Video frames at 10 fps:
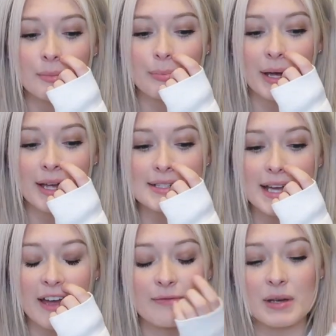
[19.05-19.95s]
but
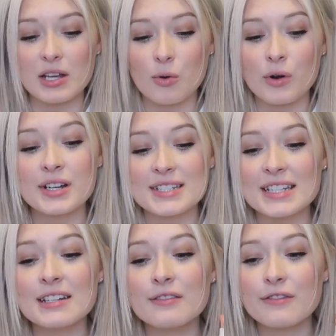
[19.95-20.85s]
I've been in
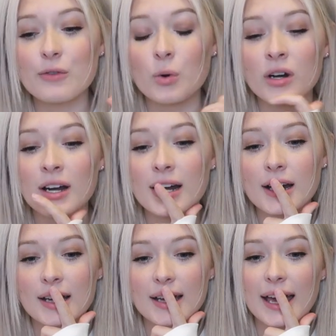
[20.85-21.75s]
quarantine for